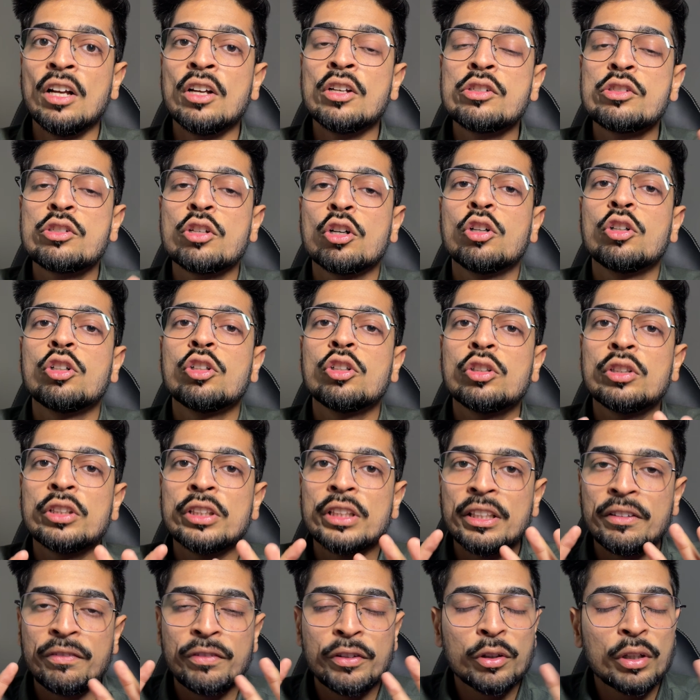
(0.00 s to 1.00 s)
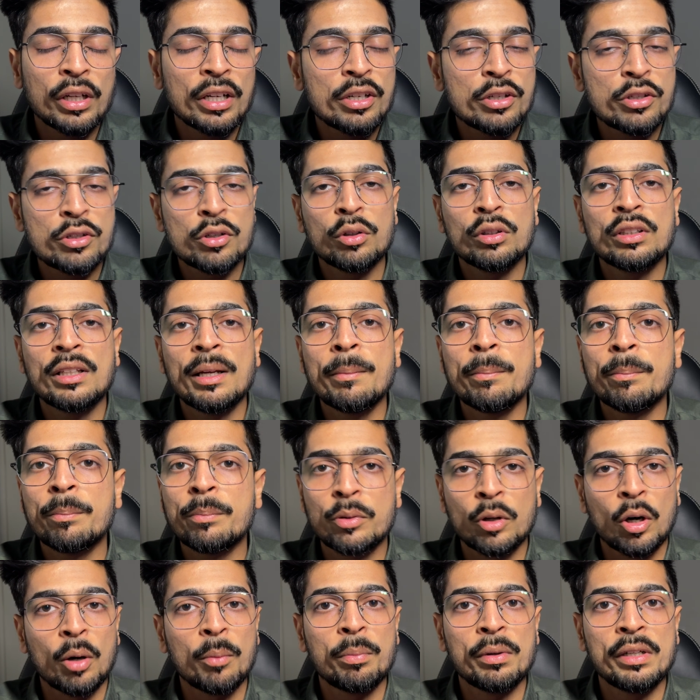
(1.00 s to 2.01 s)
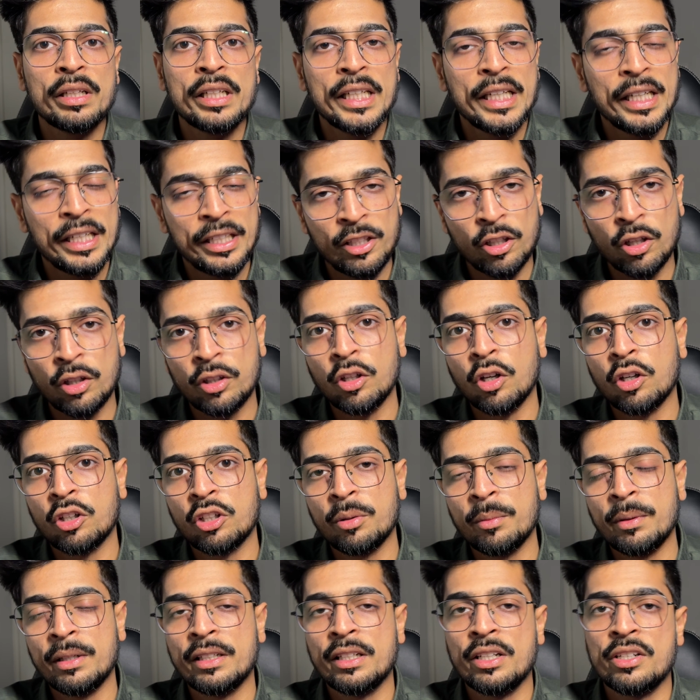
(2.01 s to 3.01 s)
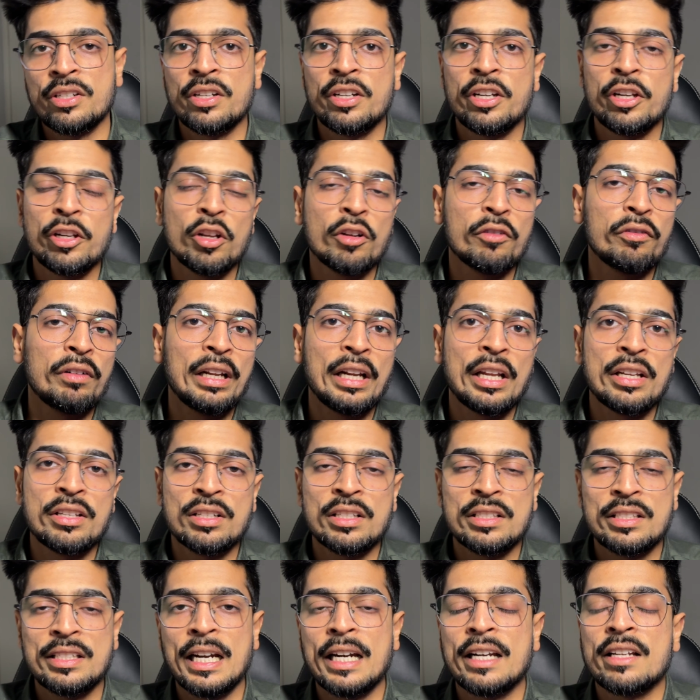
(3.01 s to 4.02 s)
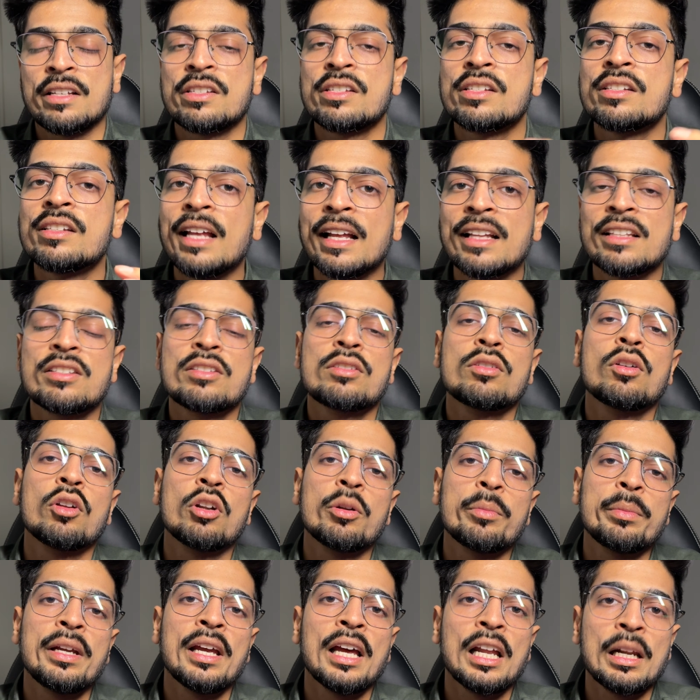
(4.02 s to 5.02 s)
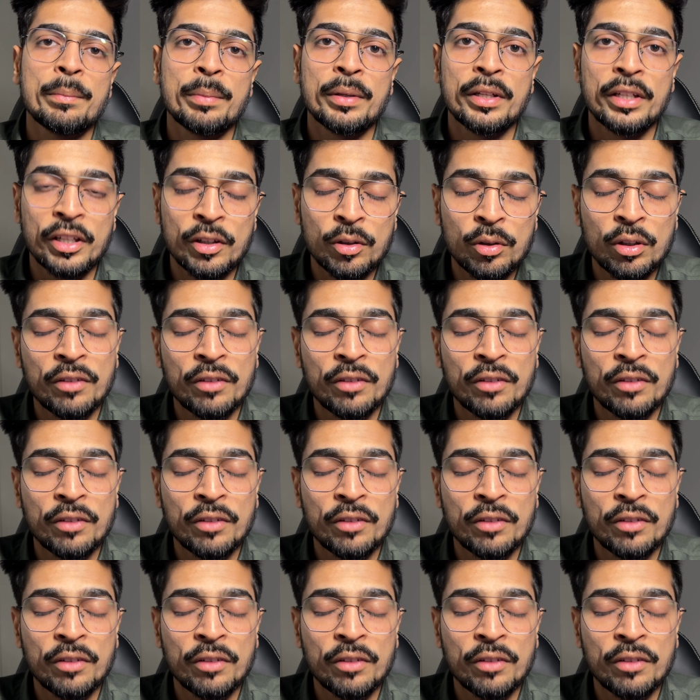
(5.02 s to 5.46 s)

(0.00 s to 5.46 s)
So if you can show them properly in your documentation, in your financial status, that's going to be helping you.